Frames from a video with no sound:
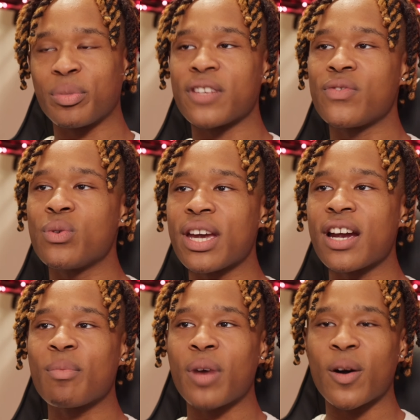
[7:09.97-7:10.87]
But if you
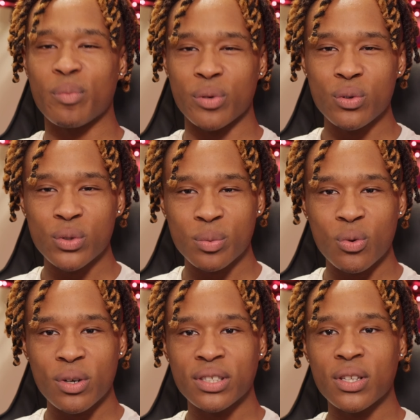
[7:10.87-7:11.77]
care about Bruce
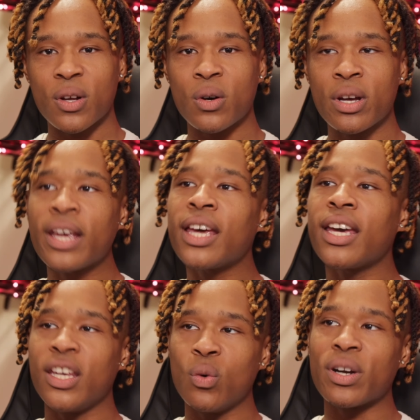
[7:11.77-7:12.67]
more so,
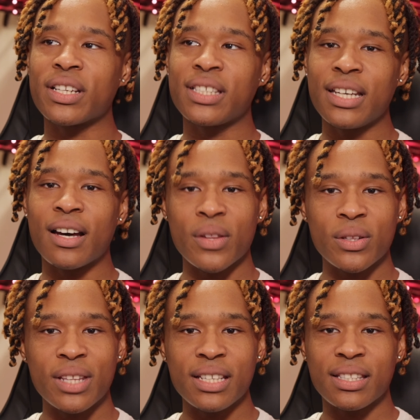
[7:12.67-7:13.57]
and you want to see other
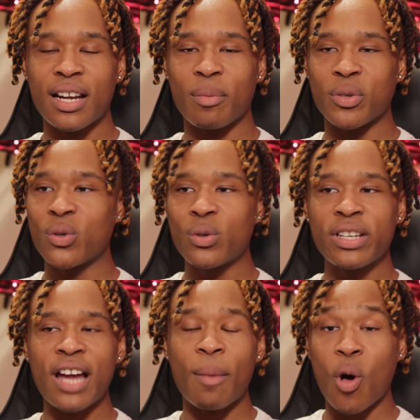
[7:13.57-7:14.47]
things that I'm
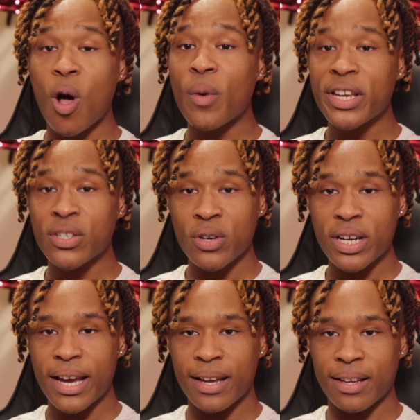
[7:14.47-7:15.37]
doing, I'm always
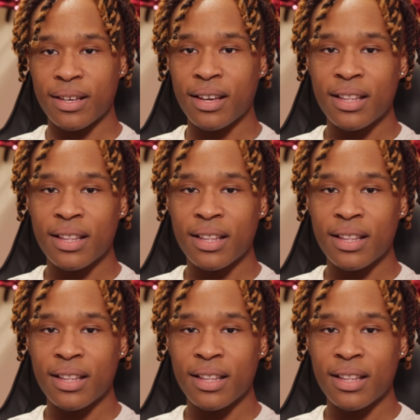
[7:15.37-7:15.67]
creating.